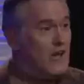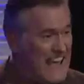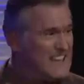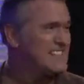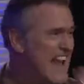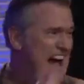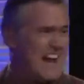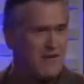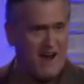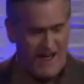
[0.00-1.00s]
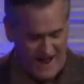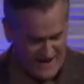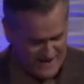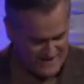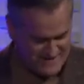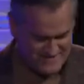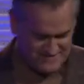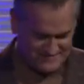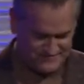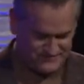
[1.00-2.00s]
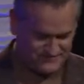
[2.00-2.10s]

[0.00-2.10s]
He's got it right.